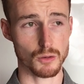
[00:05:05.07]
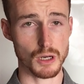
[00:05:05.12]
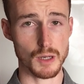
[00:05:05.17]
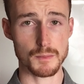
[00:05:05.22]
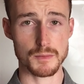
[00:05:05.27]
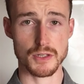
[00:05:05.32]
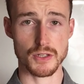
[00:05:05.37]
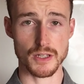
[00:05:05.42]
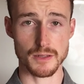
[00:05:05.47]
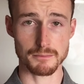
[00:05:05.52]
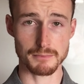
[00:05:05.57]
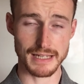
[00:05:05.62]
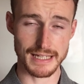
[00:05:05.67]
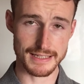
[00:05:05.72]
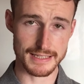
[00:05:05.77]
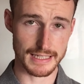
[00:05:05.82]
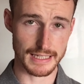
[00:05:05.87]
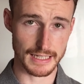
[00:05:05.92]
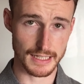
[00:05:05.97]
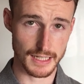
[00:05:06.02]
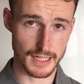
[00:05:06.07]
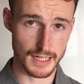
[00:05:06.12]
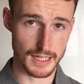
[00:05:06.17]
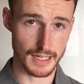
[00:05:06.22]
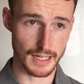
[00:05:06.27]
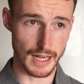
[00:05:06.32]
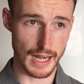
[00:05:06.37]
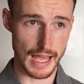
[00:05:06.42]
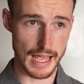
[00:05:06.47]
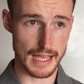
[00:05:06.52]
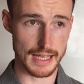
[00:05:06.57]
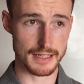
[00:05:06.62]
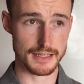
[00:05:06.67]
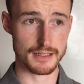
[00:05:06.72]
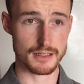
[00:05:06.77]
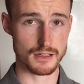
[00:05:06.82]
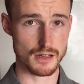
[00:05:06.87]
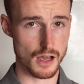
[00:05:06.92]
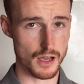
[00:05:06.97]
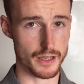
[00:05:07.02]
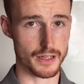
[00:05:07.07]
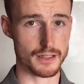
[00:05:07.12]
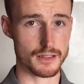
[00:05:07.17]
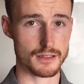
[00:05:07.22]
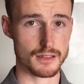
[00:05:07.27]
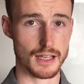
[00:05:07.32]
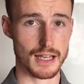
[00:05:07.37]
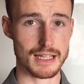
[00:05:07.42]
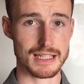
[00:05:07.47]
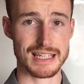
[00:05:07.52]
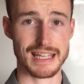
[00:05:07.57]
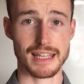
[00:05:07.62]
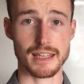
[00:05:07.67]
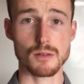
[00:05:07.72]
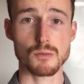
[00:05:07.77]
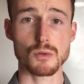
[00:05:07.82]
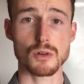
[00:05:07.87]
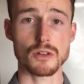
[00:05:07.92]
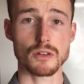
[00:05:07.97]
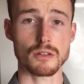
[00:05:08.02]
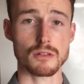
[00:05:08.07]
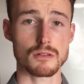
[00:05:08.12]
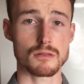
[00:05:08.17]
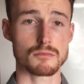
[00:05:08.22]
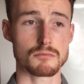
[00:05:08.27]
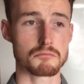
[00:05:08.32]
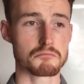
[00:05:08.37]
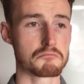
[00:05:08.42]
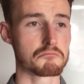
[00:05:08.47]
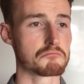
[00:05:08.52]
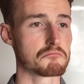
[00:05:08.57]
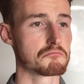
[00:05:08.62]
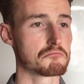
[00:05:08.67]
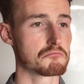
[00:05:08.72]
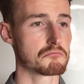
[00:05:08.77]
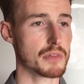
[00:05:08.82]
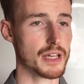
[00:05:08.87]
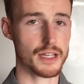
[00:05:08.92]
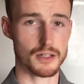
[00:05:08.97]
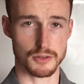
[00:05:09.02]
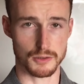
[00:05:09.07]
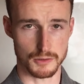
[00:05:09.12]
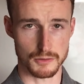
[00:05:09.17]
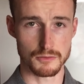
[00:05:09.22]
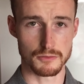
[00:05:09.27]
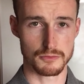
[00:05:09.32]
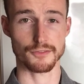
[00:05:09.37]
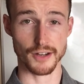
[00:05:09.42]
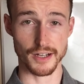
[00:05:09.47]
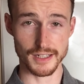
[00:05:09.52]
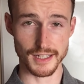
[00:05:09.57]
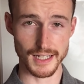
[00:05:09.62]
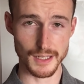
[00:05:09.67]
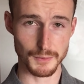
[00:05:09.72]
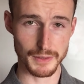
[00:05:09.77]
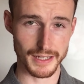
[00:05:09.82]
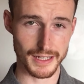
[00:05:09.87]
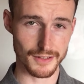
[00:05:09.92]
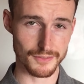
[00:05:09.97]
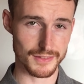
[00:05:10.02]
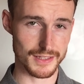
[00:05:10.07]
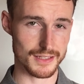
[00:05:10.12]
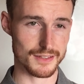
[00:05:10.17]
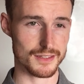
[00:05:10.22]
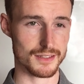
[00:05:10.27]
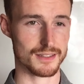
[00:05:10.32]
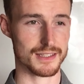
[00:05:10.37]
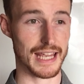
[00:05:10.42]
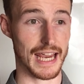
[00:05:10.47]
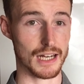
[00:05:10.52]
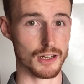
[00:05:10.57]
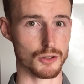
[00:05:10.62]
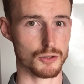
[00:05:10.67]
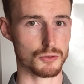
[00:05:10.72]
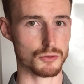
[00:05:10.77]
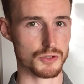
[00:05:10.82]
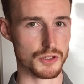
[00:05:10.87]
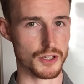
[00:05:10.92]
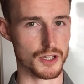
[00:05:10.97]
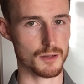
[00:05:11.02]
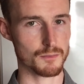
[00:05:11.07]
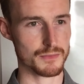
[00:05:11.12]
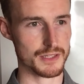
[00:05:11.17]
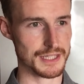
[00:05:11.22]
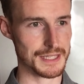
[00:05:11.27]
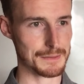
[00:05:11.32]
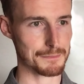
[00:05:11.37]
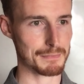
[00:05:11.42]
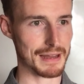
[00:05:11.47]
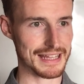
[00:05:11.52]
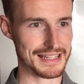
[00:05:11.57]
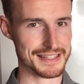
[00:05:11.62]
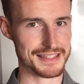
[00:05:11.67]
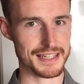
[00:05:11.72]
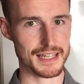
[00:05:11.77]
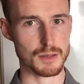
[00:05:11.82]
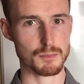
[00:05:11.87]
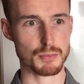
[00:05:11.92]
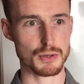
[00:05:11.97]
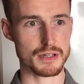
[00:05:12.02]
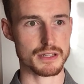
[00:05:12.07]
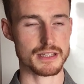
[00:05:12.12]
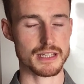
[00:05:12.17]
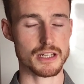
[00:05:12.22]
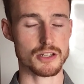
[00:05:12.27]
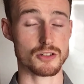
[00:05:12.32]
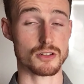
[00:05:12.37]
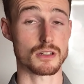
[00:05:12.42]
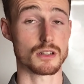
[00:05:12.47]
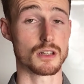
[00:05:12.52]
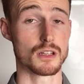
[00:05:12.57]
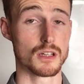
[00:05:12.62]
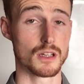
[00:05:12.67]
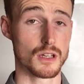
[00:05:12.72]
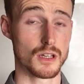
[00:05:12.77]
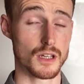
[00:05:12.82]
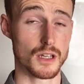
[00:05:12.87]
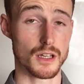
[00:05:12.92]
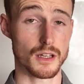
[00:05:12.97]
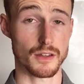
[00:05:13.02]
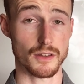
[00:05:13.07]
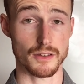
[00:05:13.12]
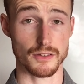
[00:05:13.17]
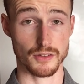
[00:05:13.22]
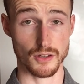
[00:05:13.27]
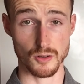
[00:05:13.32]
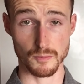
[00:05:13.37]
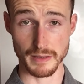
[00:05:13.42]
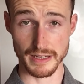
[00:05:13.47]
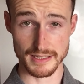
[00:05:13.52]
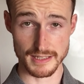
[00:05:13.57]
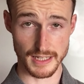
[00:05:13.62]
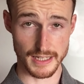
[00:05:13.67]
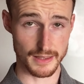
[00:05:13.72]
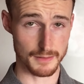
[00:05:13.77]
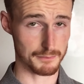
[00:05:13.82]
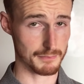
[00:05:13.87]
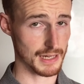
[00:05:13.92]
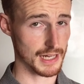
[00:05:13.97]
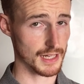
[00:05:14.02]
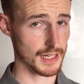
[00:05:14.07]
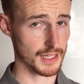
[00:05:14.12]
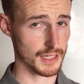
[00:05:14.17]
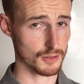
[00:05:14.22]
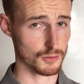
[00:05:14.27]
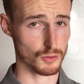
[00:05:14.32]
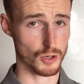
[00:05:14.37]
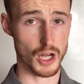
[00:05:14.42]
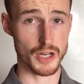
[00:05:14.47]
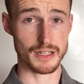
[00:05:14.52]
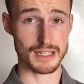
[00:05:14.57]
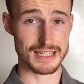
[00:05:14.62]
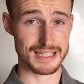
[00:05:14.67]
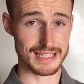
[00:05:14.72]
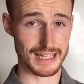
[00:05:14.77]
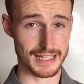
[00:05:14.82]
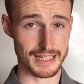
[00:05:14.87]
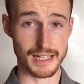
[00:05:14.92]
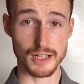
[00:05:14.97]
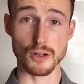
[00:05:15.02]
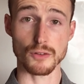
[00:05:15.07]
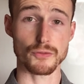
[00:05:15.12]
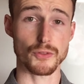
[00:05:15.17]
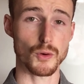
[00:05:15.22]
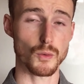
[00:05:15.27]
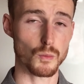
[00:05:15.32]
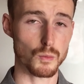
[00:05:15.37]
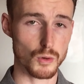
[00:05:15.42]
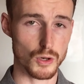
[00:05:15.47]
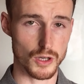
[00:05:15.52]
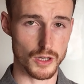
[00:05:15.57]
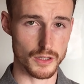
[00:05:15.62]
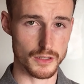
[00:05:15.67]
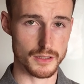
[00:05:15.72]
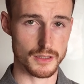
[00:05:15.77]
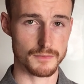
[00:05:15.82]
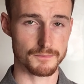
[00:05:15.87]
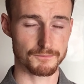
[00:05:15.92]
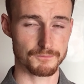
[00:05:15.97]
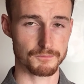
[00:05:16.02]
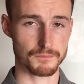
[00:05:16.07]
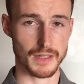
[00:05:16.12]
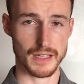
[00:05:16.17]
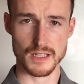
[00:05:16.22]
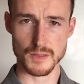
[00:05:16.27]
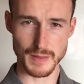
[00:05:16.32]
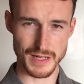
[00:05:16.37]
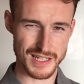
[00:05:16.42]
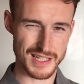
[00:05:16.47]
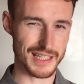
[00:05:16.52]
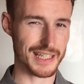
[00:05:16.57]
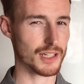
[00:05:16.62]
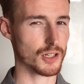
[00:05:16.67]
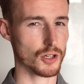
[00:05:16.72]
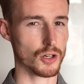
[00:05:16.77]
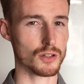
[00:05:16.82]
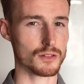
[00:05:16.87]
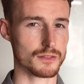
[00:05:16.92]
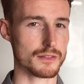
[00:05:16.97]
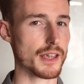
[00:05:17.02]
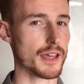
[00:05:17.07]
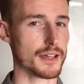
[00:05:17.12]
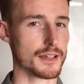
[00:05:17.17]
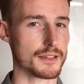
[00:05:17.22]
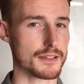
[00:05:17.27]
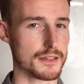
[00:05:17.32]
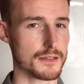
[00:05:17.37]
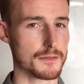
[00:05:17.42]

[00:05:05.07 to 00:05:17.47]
up to the meeting last night as he was ill. Finally, we have this technical term, semantic precision. So basically the meaning or understanding of the word, especially in context.